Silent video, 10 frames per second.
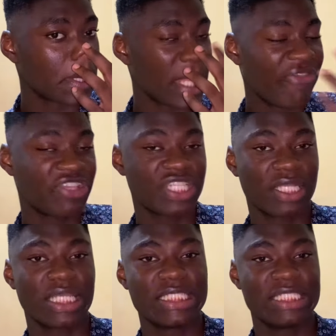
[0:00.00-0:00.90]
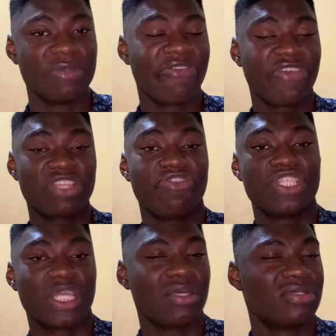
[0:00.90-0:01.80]
that facial I did, my first
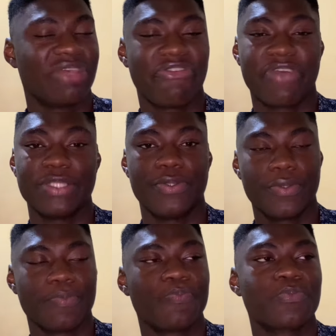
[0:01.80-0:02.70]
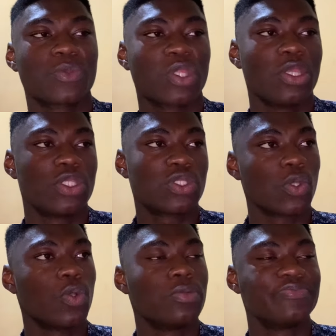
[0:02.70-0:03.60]
facial I've ever done.
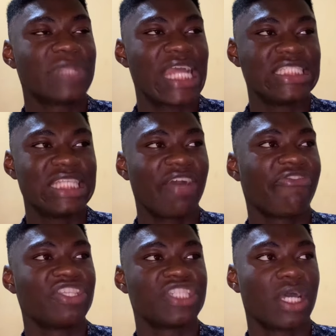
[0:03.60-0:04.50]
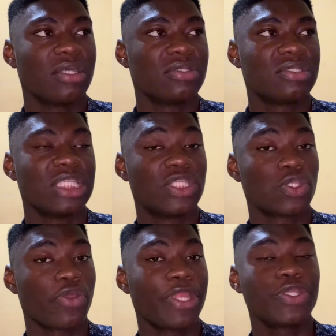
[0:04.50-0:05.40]
So I did that facial.
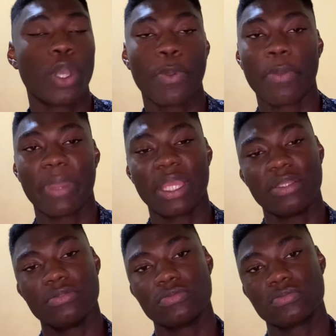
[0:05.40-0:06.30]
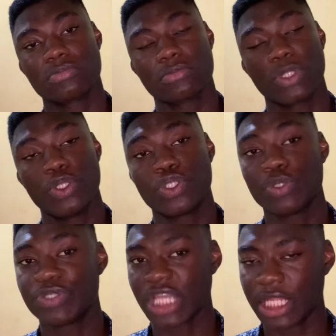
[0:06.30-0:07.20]
It's already up on my
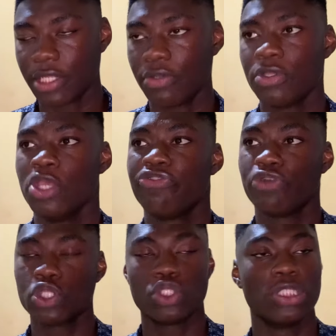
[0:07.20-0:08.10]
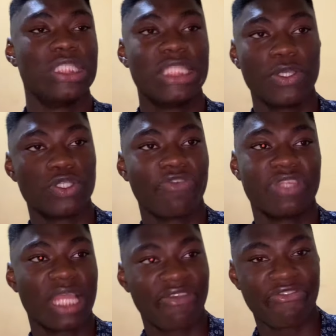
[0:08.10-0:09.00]
YouTube channel. Want to know details of
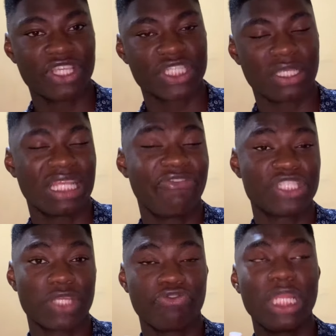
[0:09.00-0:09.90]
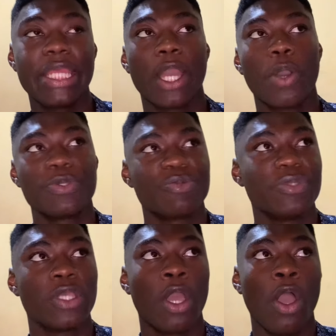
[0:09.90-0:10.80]
that facial? That facial really helped
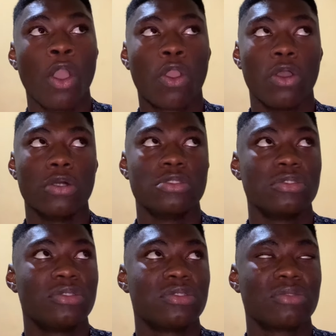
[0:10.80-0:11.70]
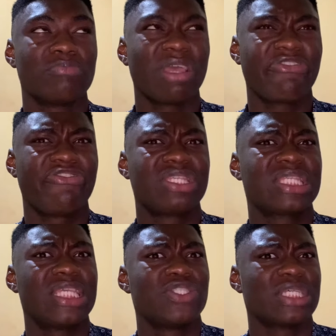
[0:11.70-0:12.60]
me, because my
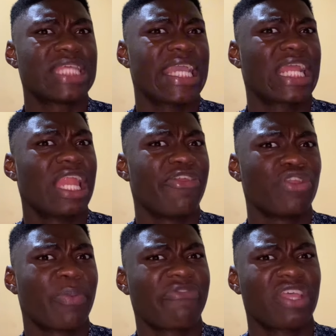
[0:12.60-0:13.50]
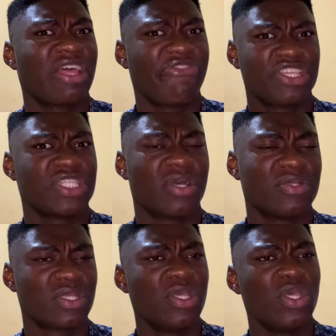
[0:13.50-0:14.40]
skin just started clearing up after that facial.